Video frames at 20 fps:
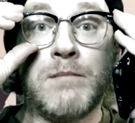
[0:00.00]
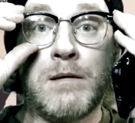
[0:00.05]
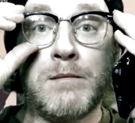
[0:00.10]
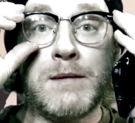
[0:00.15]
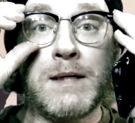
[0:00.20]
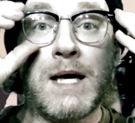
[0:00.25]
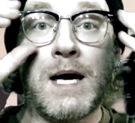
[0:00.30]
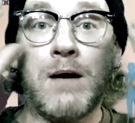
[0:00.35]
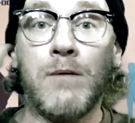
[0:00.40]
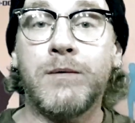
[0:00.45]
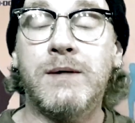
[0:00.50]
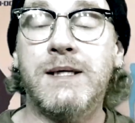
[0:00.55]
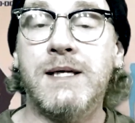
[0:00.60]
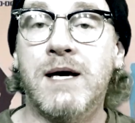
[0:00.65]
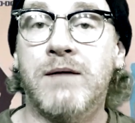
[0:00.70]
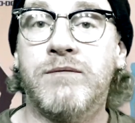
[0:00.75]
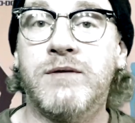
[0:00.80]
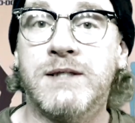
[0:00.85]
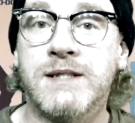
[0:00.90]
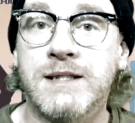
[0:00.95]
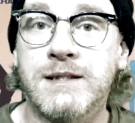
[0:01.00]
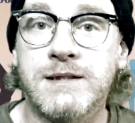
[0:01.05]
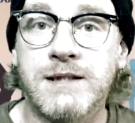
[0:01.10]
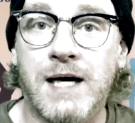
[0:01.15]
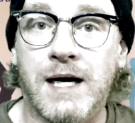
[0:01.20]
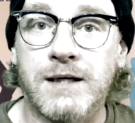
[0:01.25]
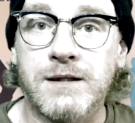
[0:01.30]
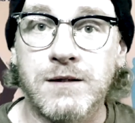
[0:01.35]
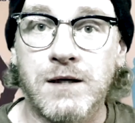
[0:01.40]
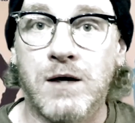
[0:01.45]
Remember how we never did
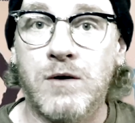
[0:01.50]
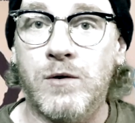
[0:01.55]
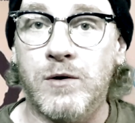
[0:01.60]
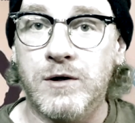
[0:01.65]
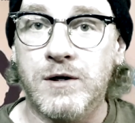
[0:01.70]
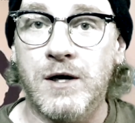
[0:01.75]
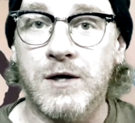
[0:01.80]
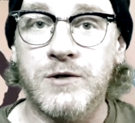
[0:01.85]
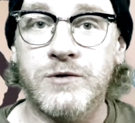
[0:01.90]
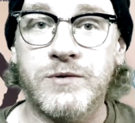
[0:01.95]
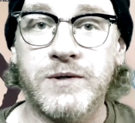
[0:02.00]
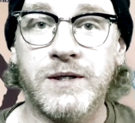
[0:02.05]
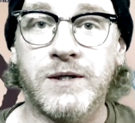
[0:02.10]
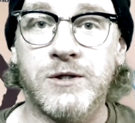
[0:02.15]
techno or country